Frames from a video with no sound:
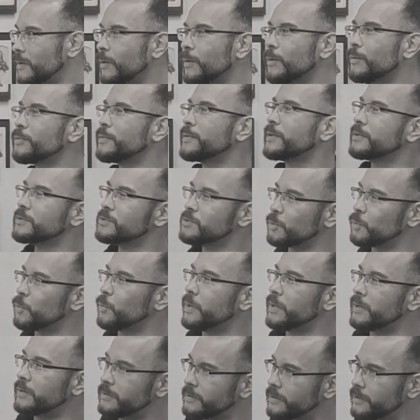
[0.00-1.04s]
All things are
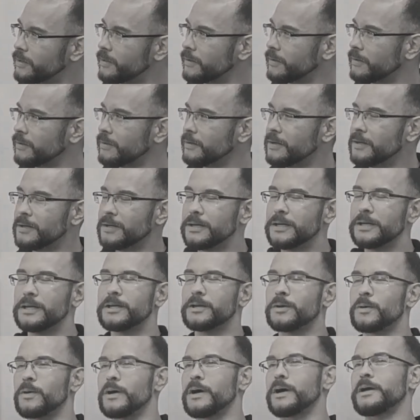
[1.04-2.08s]
well here
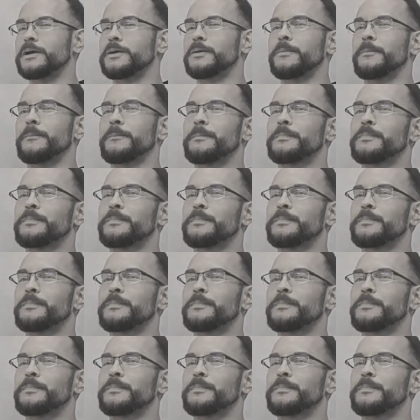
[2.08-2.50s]
in Ohio.